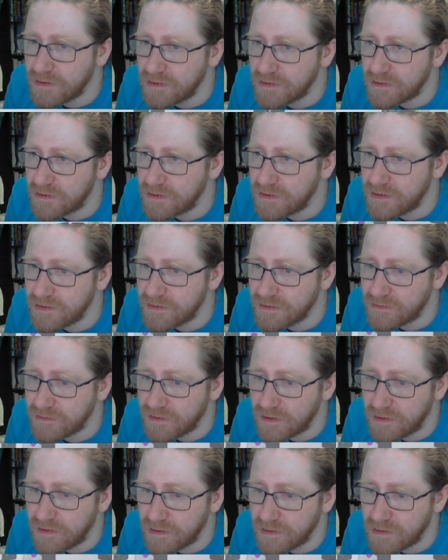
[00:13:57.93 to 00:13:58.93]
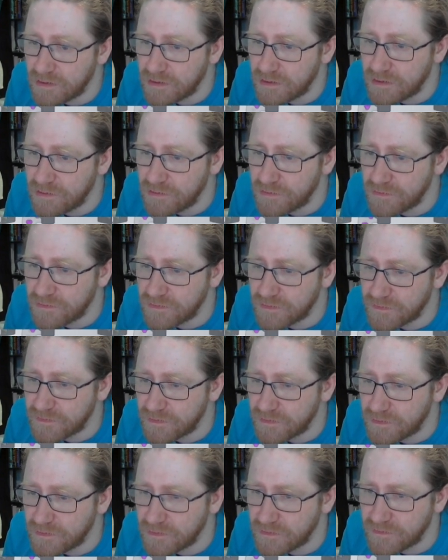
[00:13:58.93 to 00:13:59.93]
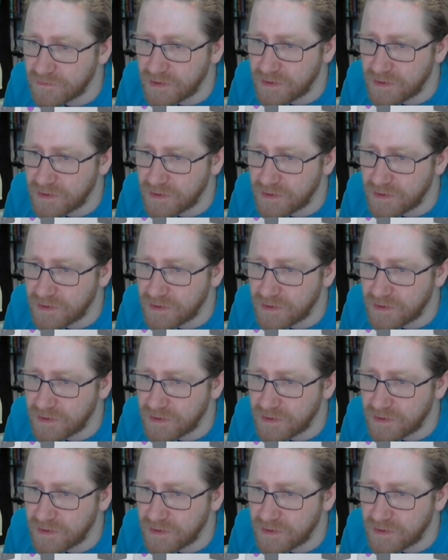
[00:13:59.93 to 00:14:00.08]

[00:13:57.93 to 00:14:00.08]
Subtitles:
Luckily there are loads of circles